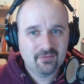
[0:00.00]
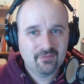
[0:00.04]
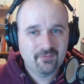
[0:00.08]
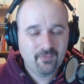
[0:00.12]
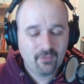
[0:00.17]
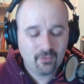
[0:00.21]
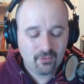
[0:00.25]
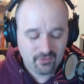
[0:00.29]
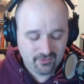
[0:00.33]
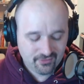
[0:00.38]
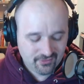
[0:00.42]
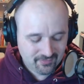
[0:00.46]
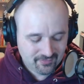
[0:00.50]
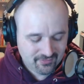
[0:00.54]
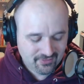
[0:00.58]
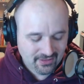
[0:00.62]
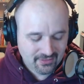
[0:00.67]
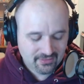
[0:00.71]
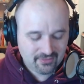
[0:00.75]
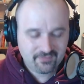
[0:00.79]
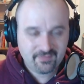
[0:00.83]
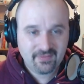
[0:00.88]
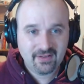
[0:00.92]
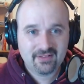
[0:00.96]
for some
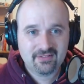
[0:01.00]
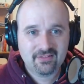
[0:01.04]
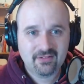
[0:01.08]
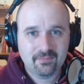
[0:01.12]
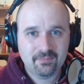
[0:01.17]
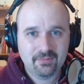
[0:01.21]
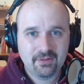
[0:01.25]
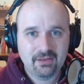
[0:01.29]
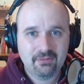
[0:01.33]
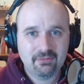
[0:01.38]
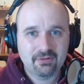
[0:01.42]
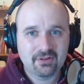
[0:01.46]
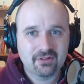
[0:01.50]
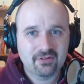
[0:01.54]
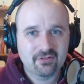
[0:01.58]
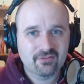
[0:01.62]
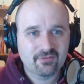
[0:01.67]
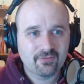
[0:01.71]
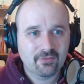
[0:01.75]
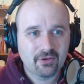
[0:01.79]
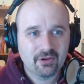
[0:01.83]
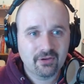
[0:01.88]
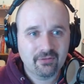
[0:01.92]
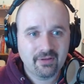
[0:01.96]
sound effects. I'll play one of those
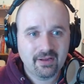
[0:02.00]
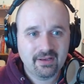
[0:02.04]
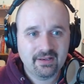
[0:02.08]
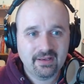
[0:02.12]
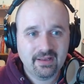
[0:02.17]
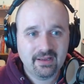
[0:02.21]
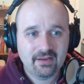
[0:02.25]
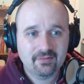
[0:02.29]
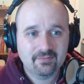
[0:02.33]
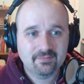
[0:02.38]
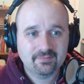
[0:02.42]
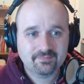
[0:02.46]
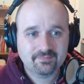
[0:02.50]
for you right now.